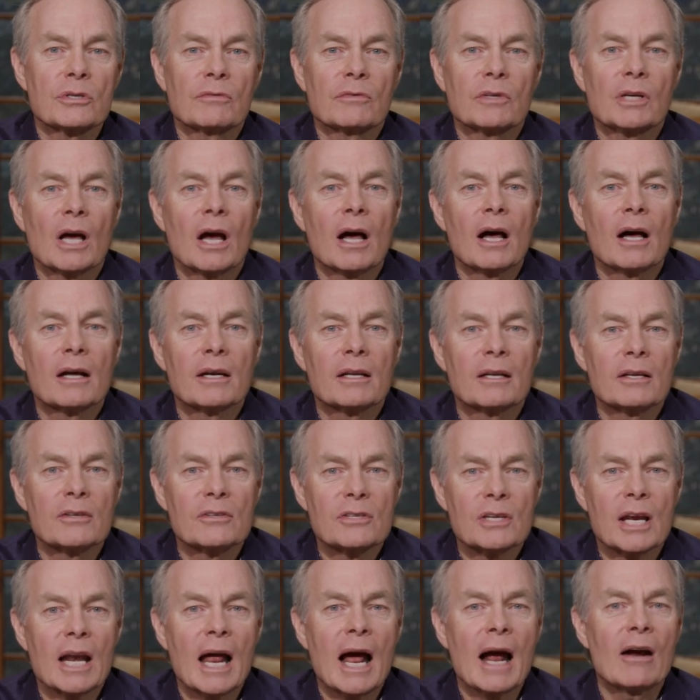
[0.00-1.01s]
of God is
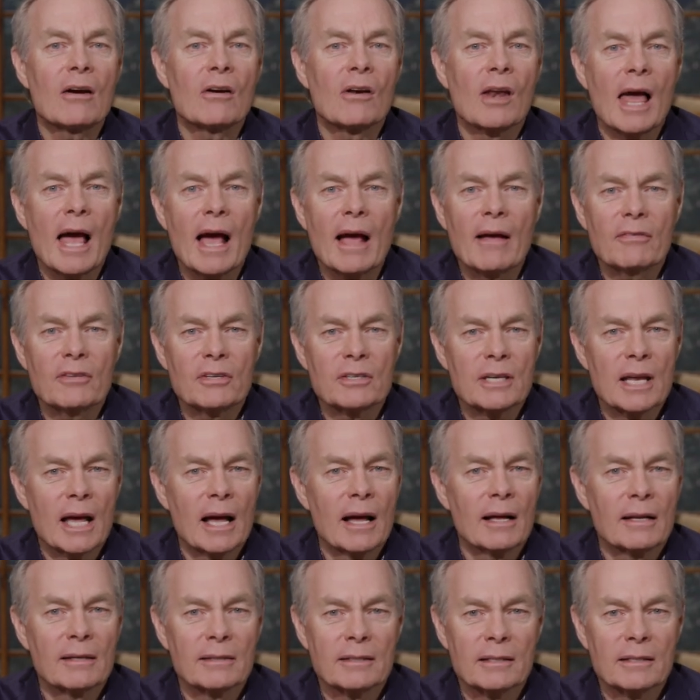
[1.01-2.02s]
that our
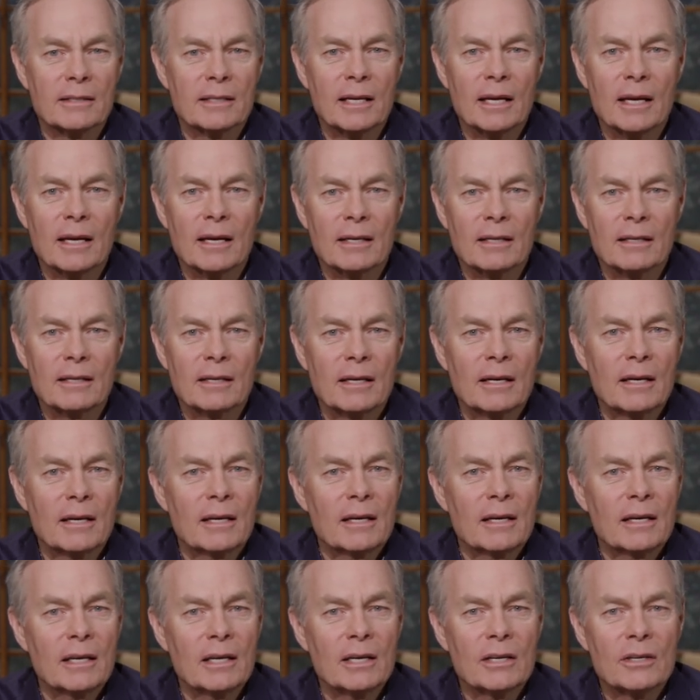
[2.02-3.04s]
lifestyle today
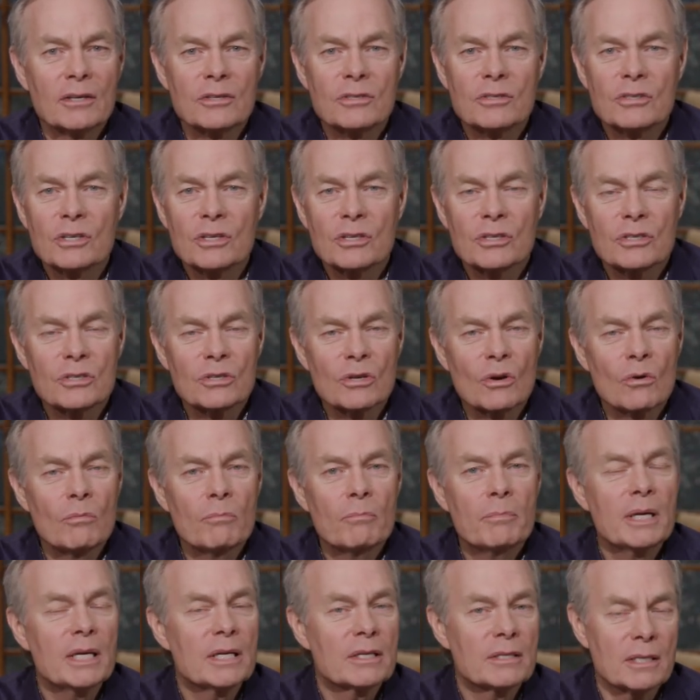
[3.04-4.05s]
is just so
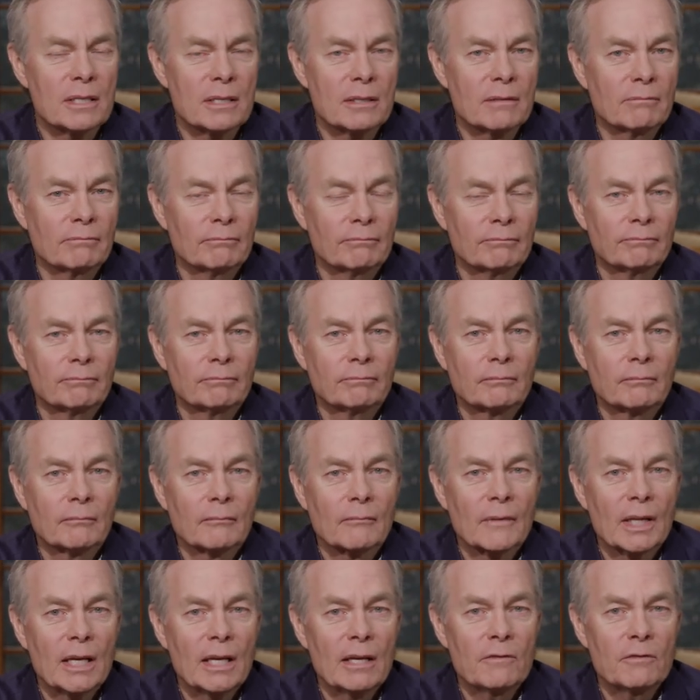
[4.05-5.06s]
busy.
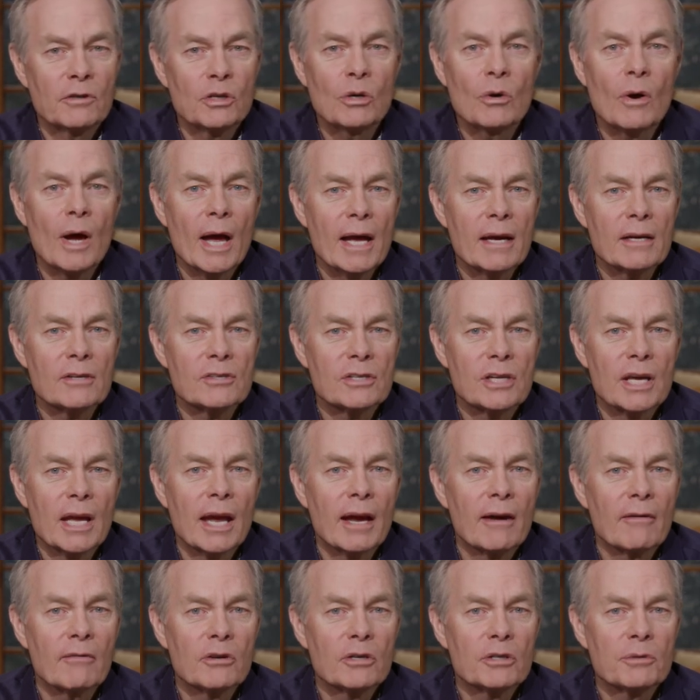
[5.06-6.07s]
If you ask the
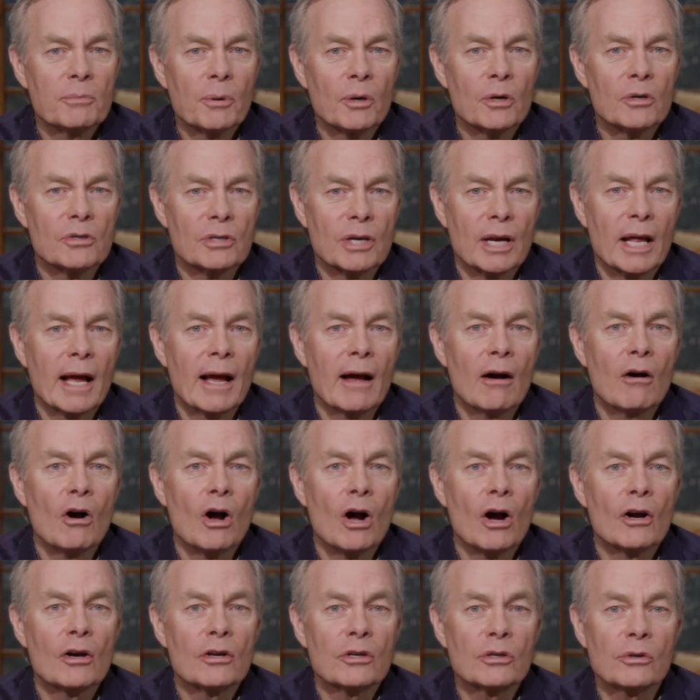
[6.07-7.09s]
average person, how
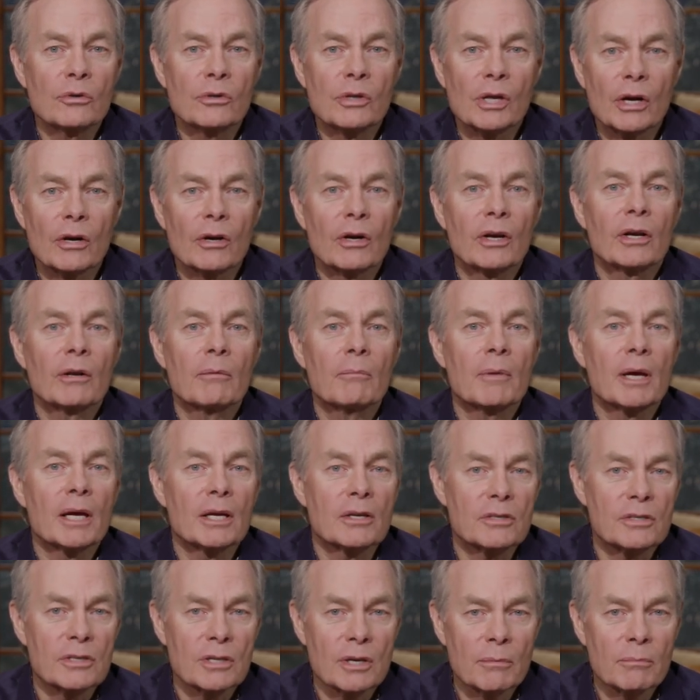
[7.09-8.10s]
are you? They're going to
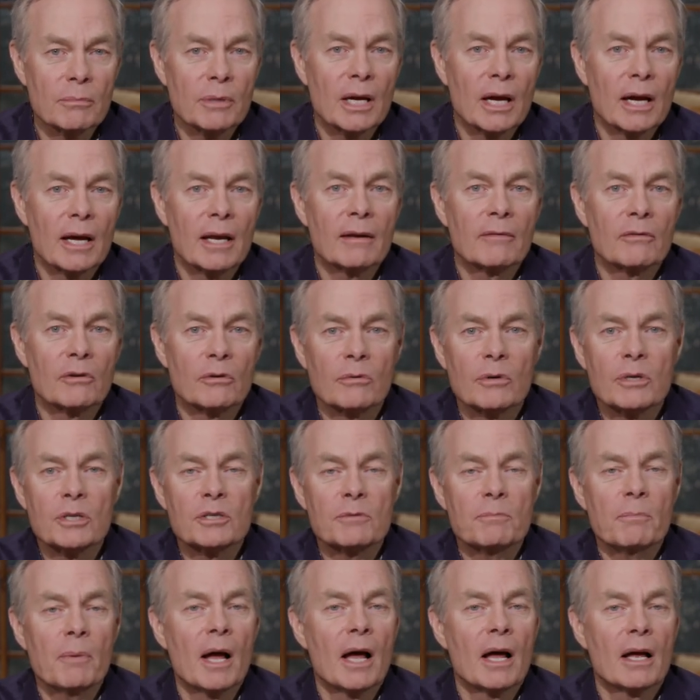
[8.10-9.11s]
make some kind of a
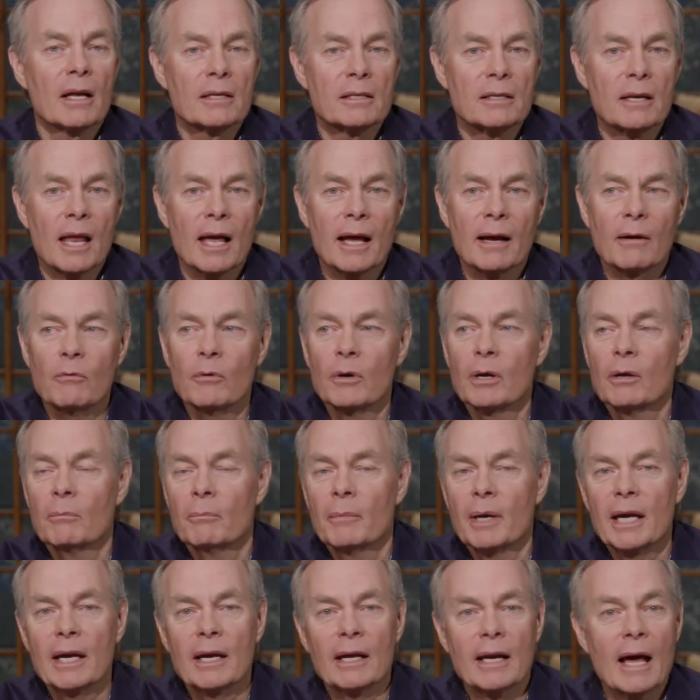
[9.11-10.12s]
response like, well,
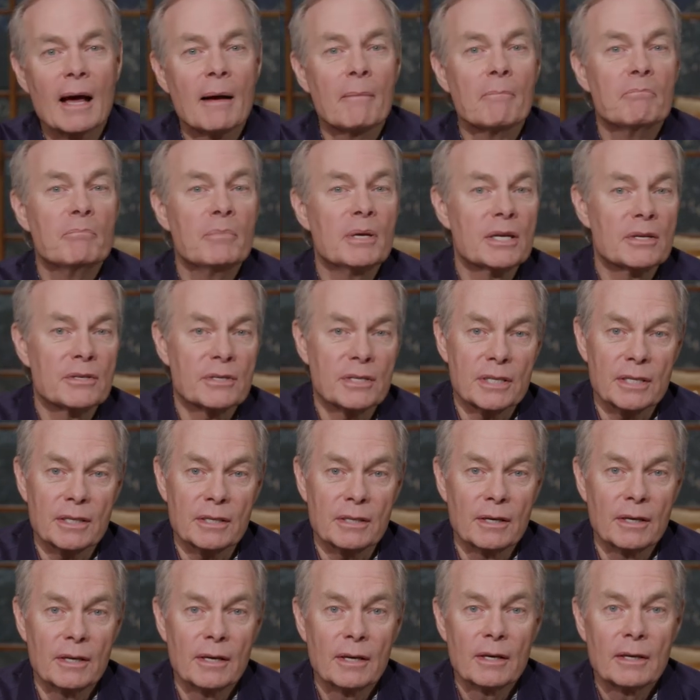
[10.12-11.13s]
man, I'm busy.
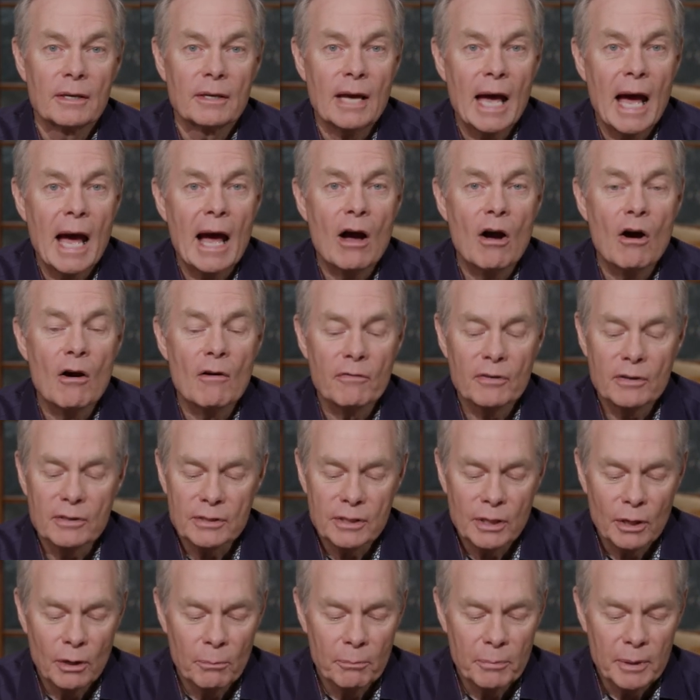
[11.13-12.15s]
I often
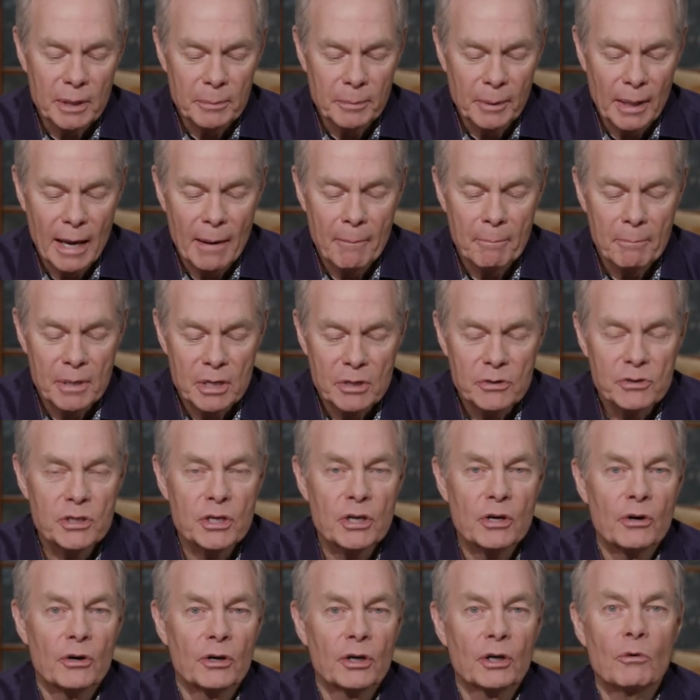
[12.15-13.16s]
tell people I'm
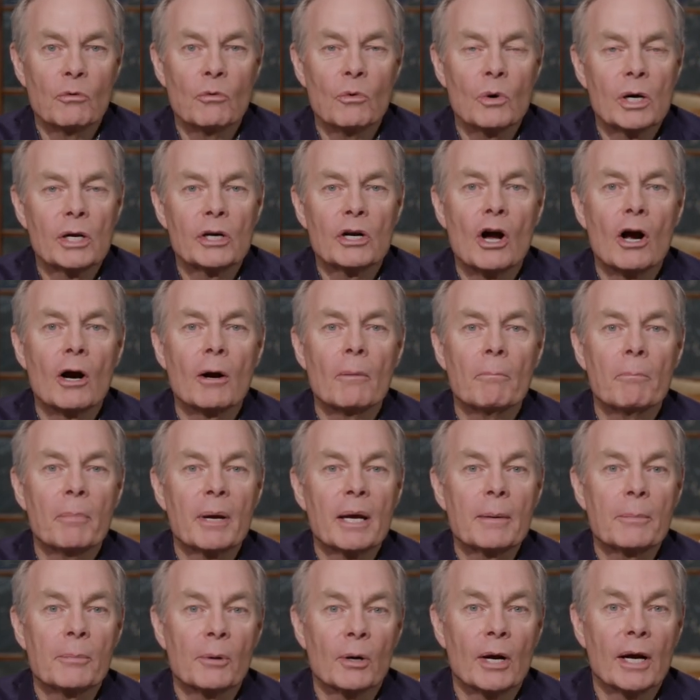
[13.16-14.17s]
busier than a one armed
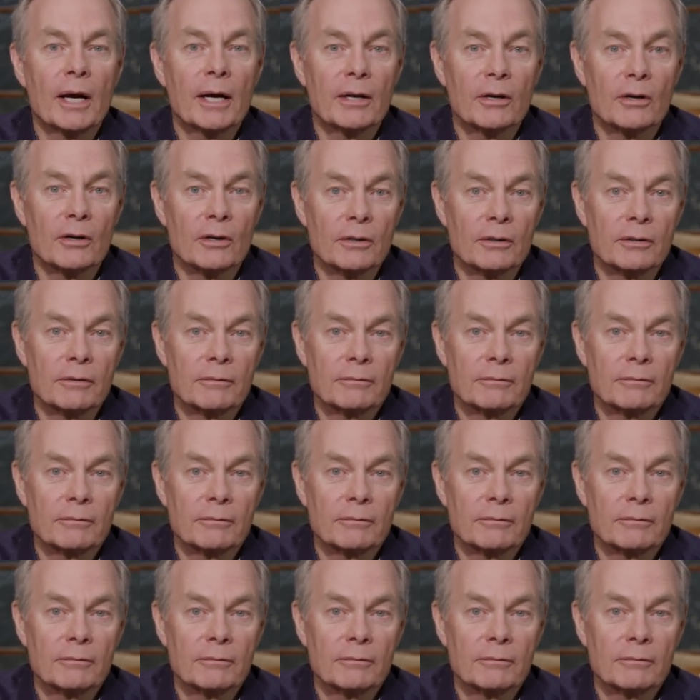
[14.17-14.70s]
paper hanger.